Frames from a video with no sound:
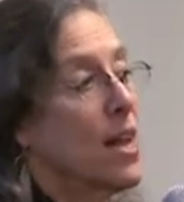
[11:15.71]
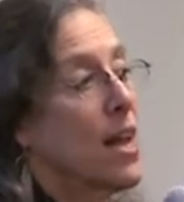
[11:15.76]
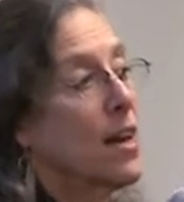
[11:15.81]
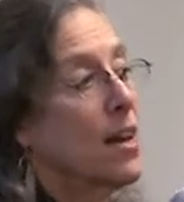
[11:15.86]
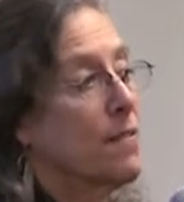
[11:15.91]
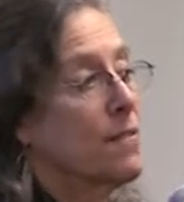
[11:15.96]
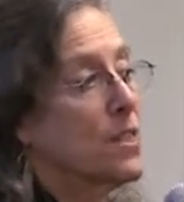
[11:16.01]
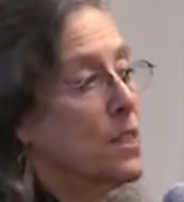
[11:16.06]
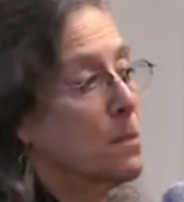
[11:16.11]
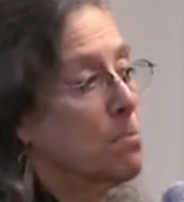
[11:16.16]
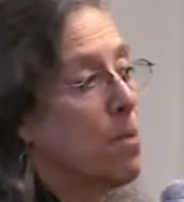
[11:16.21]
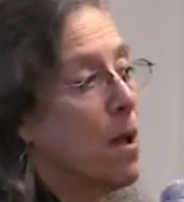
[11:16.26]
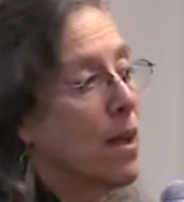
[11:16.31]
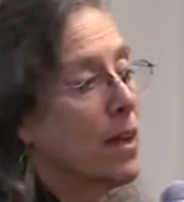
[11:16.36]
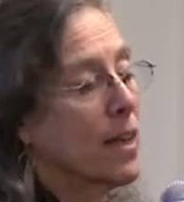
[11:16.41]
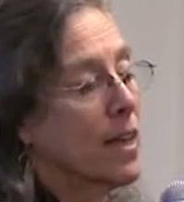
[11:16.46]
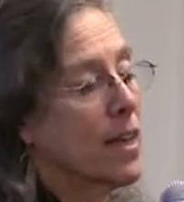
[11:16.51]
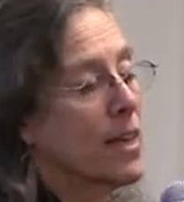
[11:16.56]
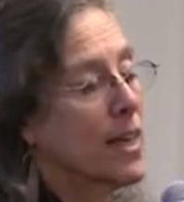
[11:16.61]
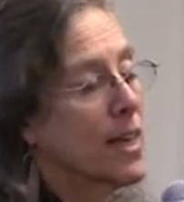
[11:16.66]
out of his
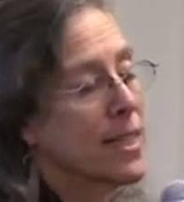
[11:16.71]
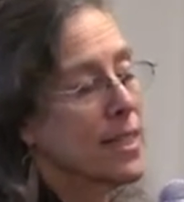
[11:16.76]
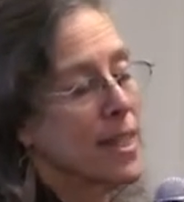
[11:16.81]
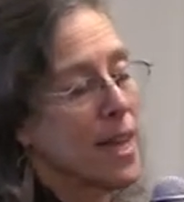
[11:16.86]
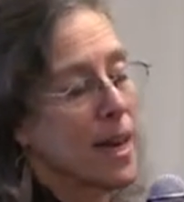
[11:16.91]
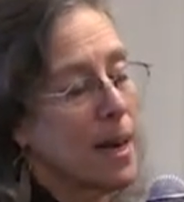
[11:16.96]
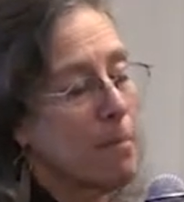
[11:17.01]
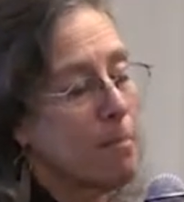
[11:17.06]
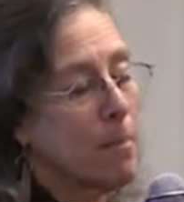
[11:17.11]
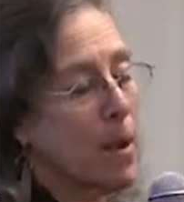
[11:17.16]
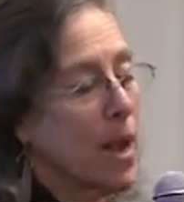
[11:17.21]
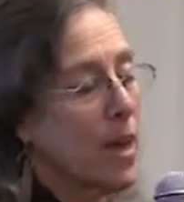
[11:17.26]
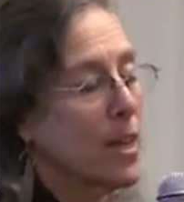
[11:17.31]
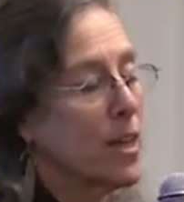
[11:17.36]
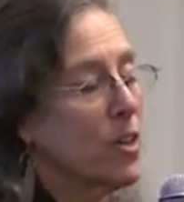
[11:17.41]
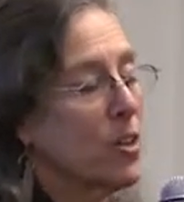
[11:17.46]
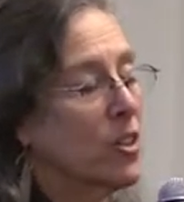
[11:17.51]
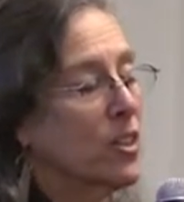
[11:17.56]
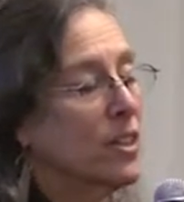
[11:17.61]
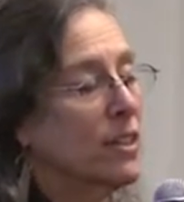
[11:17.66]
pocket and he said, I'm
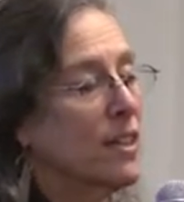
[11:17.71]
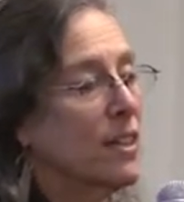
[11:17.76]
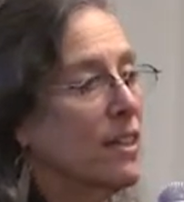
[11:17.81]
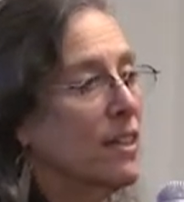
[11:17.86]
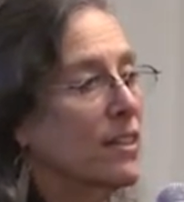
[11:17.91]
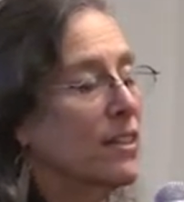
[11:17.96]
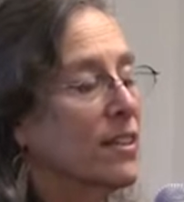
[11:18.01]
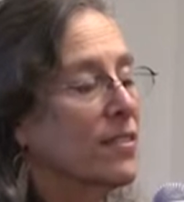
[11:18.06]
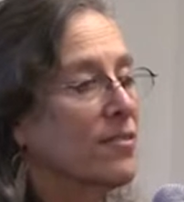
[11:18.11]
buying you all dinner.